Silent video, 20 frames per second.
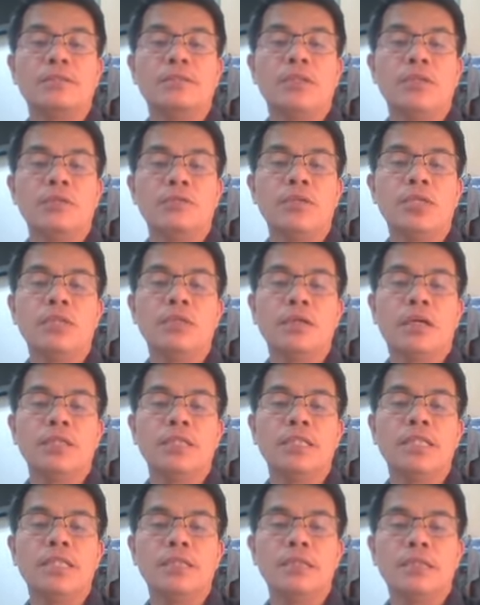No, we
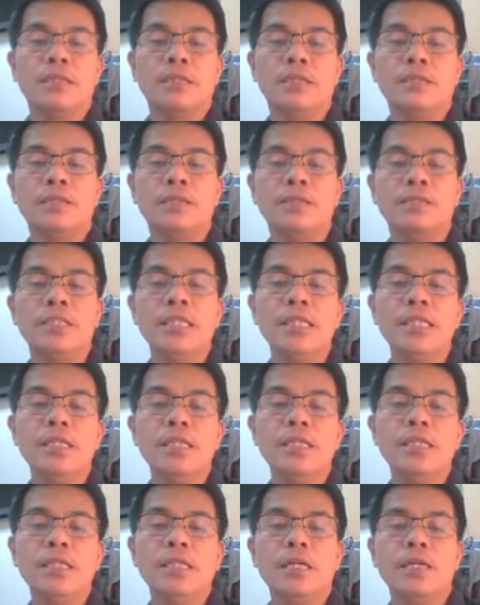call it
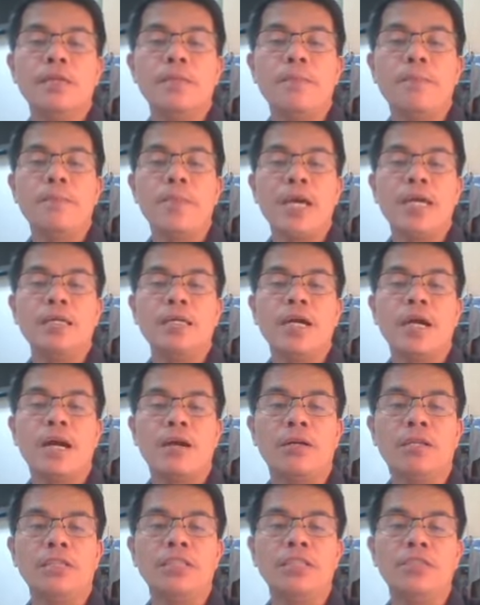
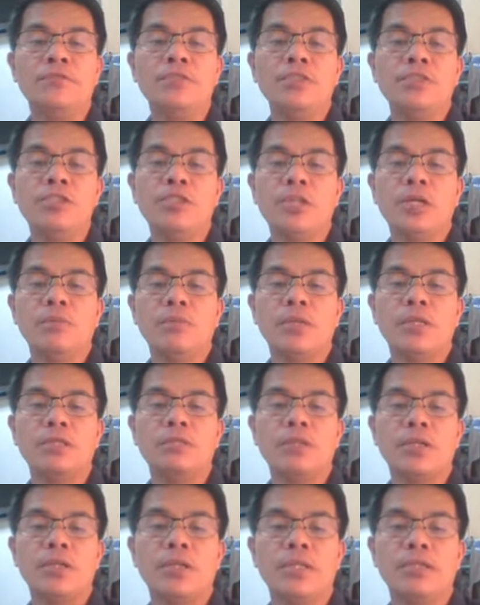DMEA or Division
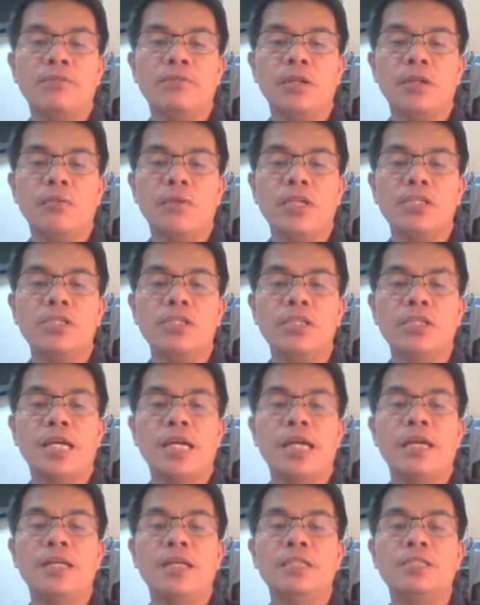Monitoring, Evaluation,
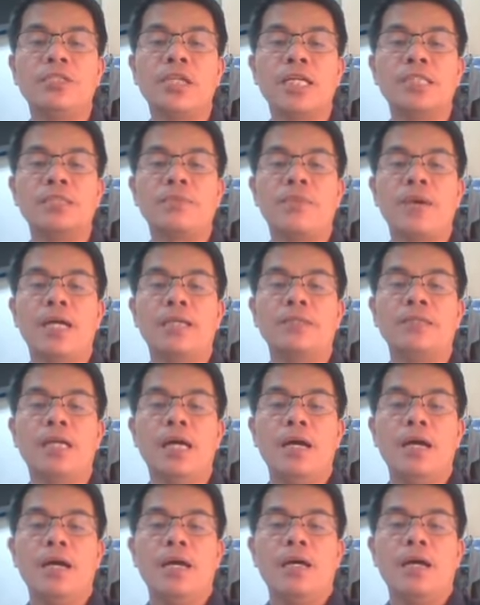and Adjustment
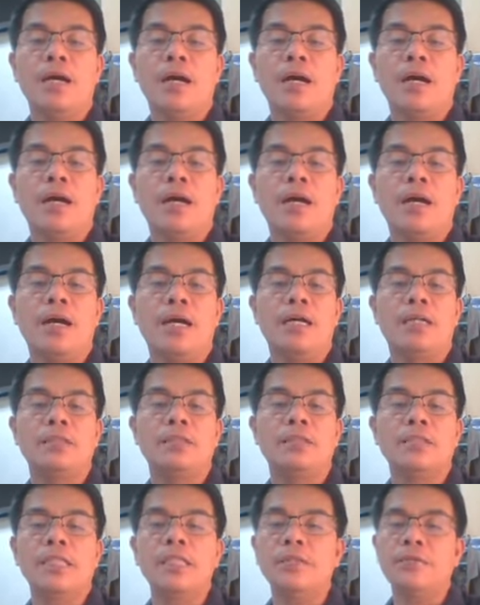uh,
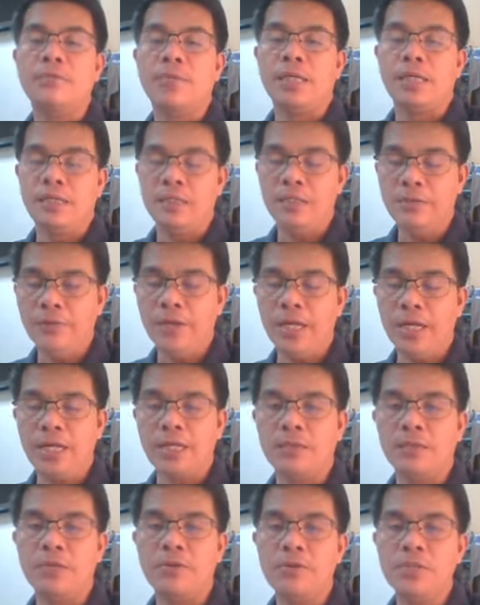team, and even
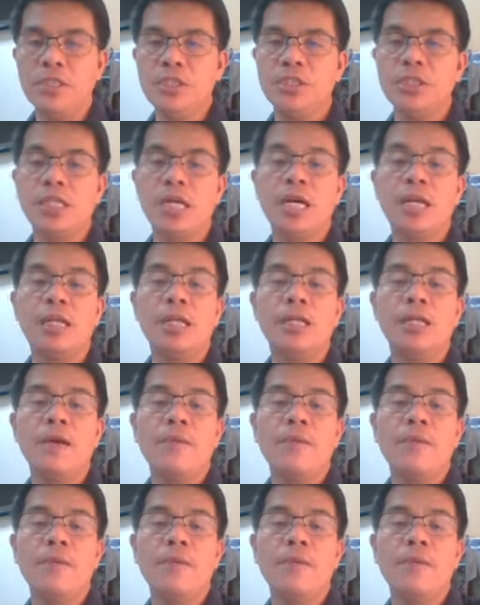at the regional